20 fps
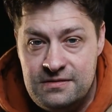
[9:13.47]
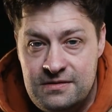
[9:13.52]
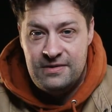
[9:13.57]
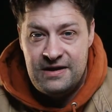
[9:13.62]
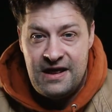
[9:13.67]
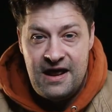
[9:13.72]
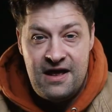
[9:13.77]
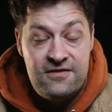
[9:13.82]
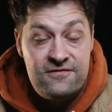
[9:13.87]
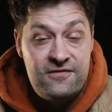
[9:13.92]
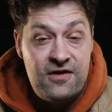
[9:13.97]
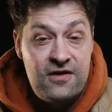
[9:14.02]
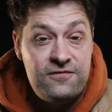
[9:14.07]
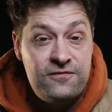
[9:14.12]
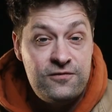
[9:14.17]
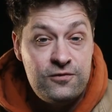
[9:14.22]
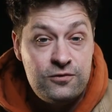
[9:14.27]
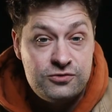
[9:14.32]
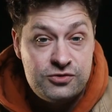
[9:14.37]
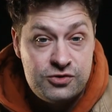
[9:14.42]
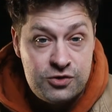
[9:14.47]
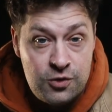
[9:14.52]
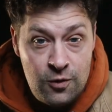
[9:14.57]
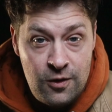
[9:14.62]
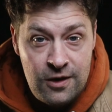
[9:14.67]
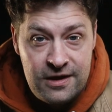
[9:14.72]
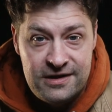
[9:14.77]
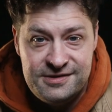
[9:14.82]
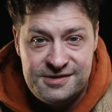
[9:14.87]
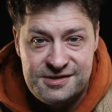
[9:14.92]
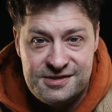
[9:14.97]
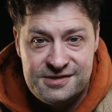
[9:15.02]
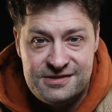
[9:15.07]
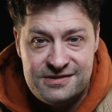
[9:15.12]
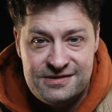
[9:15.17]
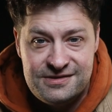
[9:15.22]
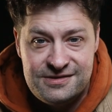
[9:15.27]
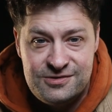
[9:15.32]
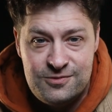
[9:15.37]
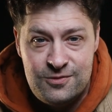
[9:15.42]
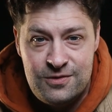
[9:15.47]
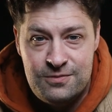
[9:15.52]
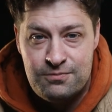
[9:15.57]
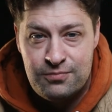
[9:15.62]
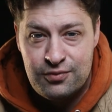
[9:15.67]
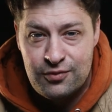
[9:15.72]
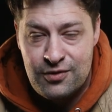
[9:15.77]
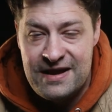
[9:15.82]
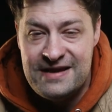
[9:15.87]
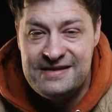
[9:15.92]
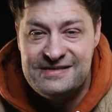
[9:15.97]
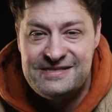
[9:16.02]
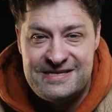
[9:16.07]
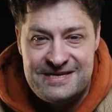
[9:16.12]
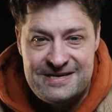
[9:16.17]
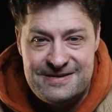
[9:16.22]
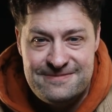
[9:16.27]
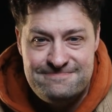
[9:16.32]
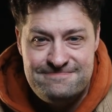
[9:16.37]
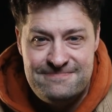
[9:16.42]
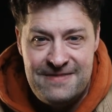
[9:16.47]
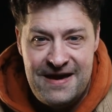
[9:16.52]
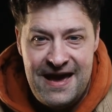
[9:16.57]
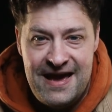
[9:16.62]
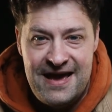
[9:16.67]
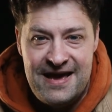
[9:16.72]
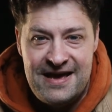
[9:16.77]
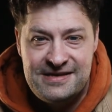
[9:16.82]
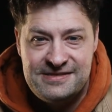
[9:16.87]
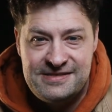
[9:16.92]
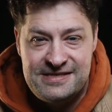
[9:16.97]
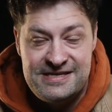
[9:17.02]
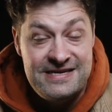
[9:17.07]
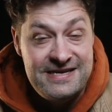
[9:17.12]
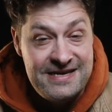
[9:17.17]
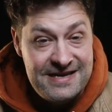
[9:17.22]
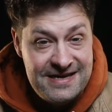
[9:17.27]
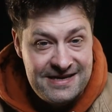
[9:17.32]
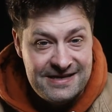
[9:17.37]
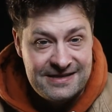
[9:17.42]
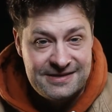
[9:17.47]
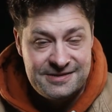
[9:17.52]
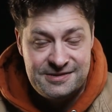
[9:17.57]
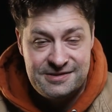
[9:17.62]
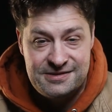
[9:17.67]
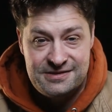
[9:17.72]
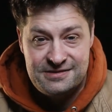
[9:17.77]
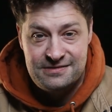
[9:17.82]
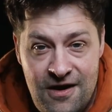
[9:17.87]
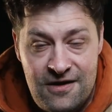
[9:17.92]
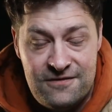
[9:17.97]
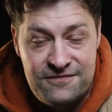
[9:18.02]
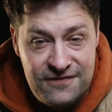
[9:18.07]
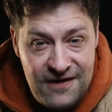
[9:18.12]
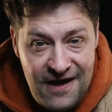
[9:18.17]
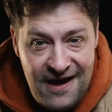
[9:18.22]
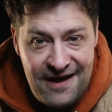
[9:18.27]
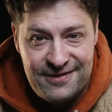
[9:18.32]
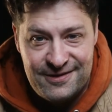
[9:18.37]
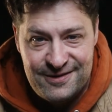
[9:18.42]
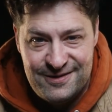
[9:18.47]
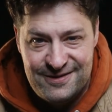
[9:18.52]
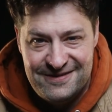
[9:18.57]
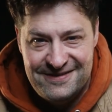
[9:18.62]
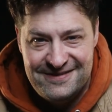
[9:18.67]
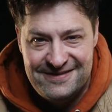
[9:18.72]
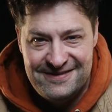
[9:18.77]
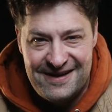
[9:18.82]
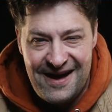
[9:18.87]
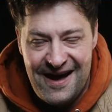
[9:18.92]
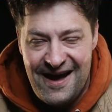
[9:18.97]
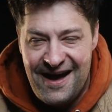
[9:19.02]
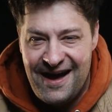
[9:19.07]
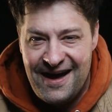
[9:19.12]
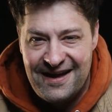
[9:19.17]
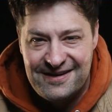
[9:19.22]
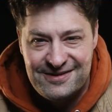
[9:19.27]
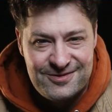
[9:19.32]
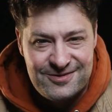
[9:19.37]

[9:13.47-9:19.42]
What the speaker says: but out of our full choice to embrace him as he is, our Father, God,